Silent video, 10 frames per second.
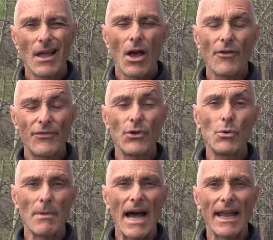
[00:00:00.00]
a few
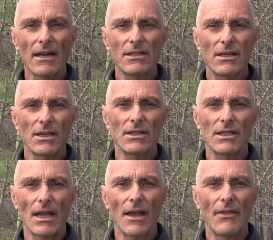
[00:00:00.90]
miles, because uh,